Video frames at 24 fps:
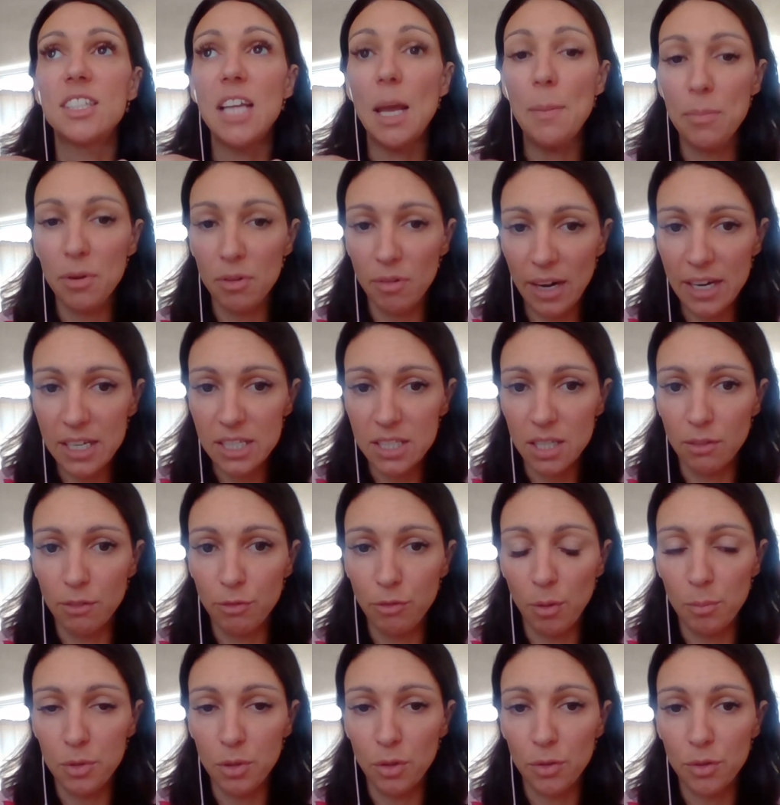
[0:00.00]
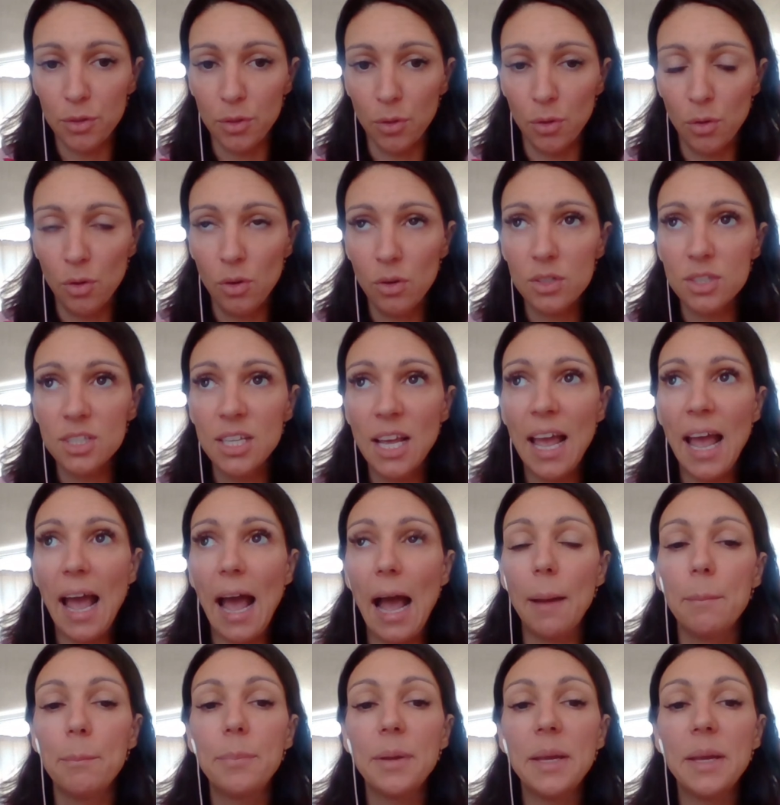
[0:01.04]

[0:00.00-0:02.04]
separating from your thoughts,